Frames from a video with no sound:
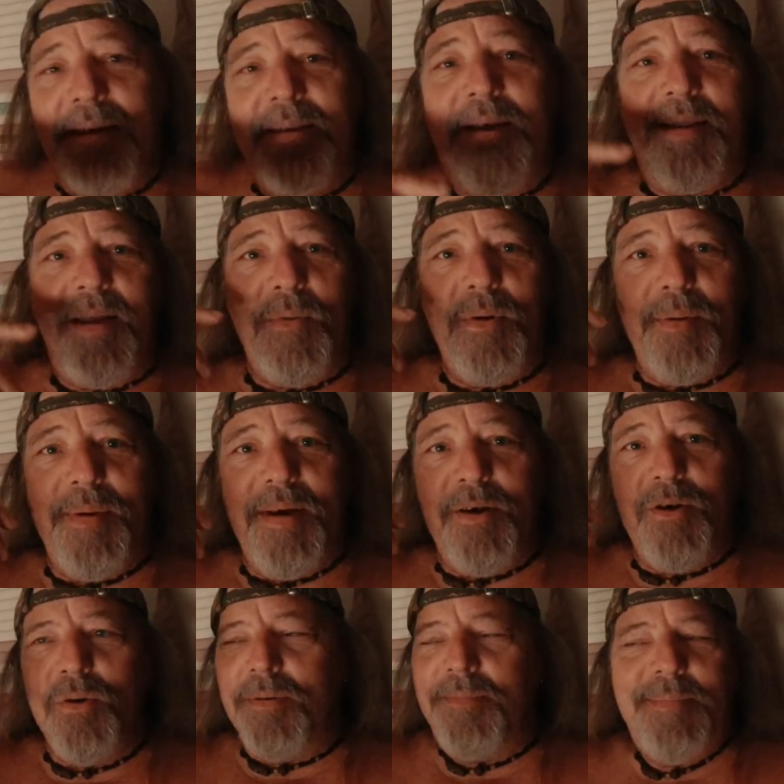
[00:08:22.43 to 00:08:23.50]
I thought that would have
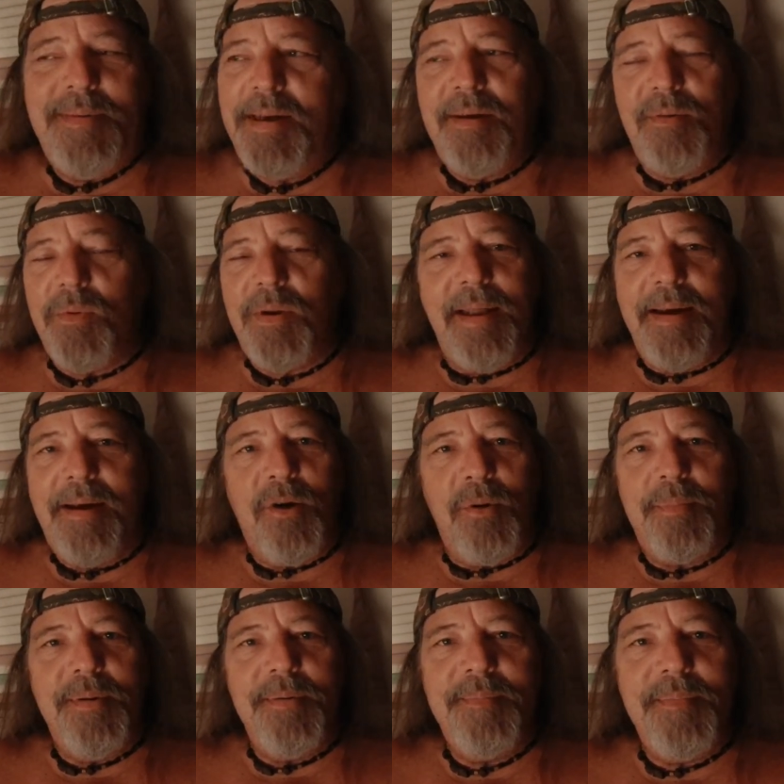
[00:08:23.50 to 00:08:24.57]
been cool. Didn't really
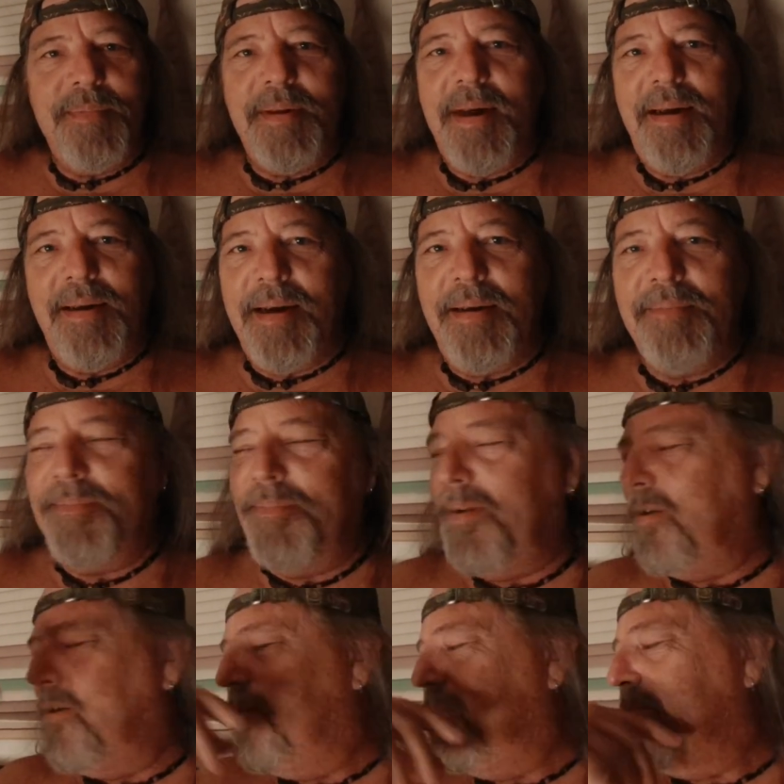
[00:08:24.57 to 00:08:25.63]
help. I, I
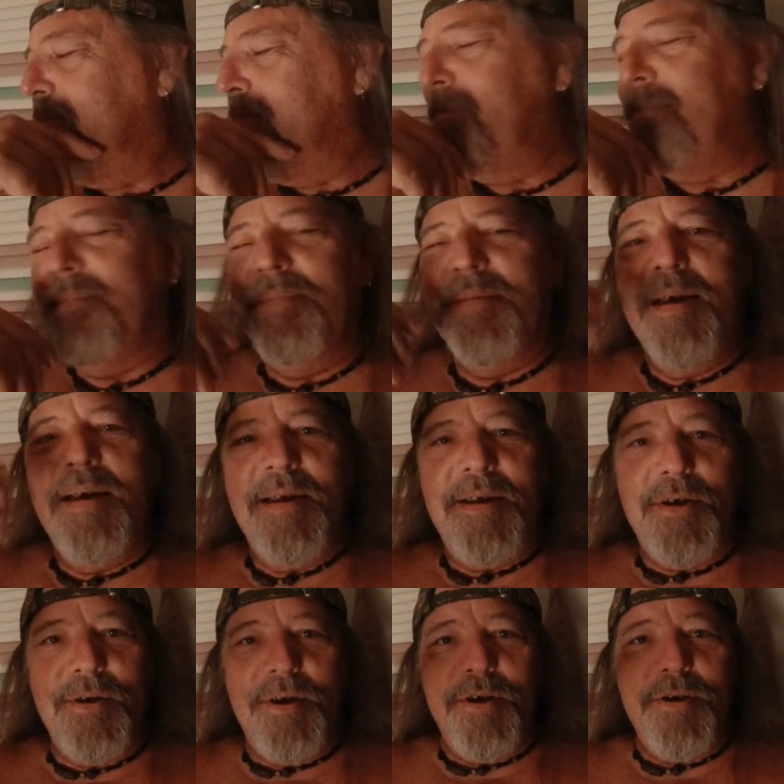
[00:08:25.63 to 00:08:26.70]
you know,
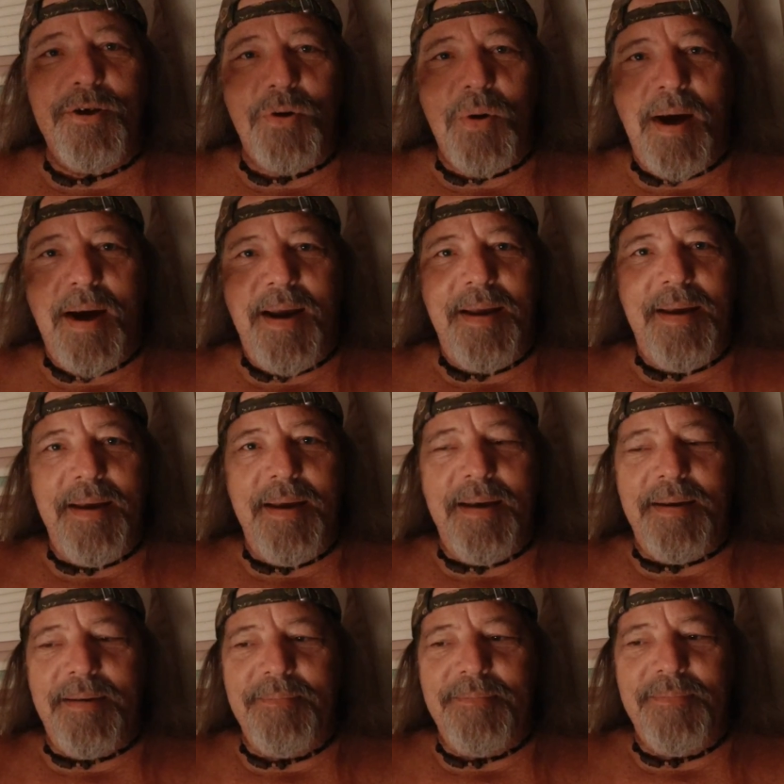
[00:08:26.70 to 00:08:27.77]
you you try
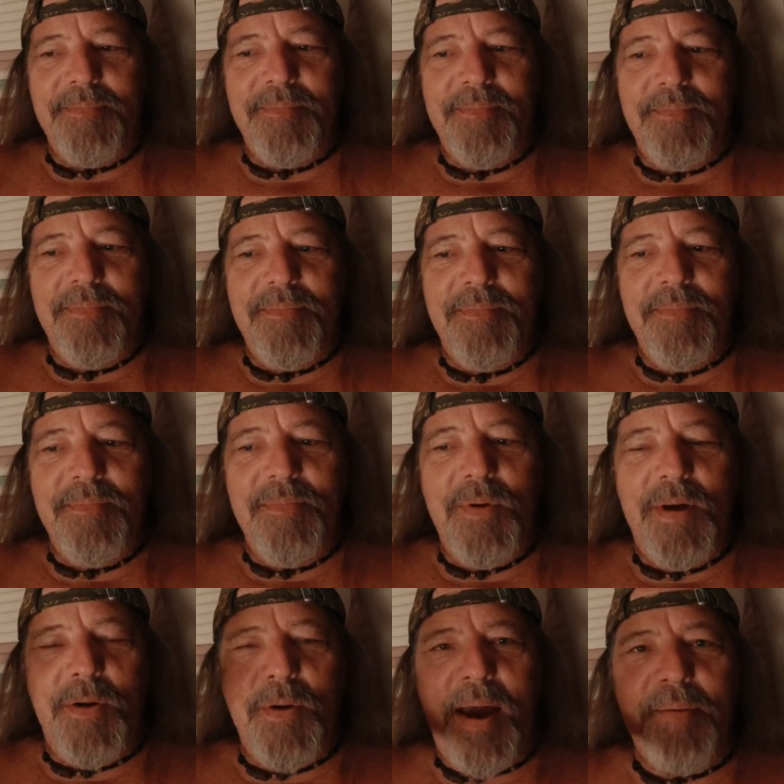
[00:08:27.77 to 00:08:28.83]
and
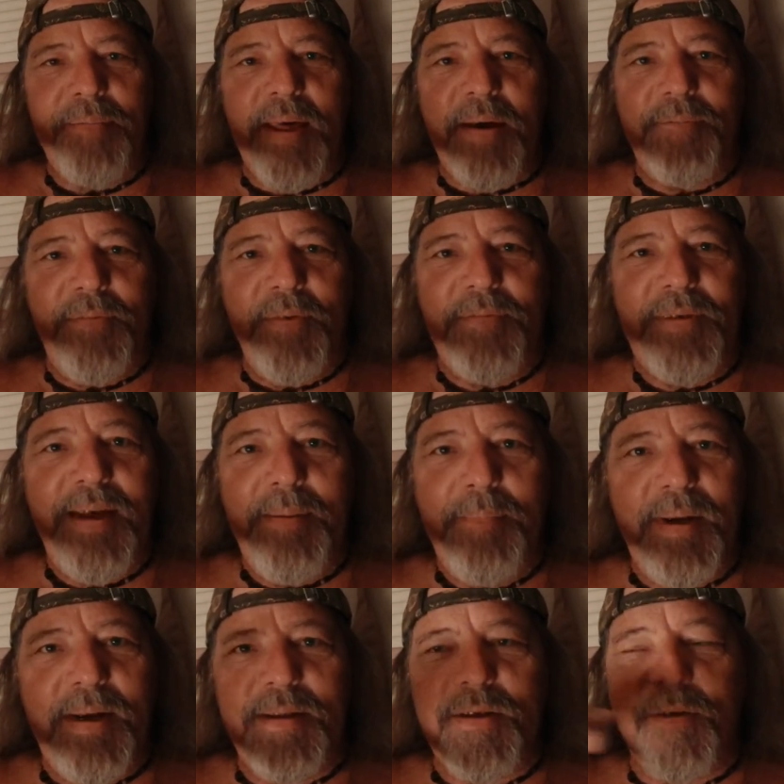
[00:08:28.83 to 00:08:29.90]
when you have that
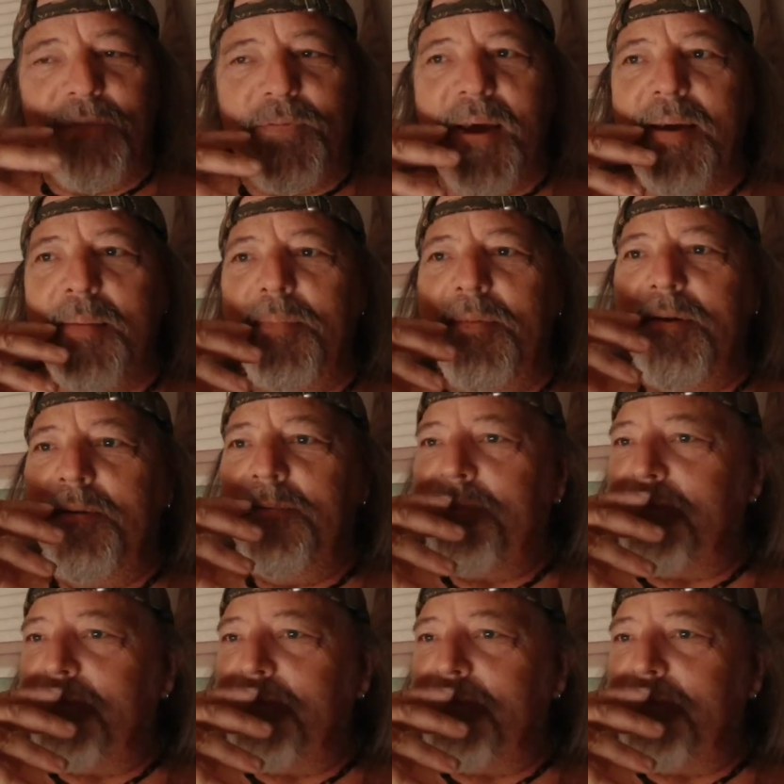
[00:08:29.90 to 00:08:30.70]
15 minutes of fame,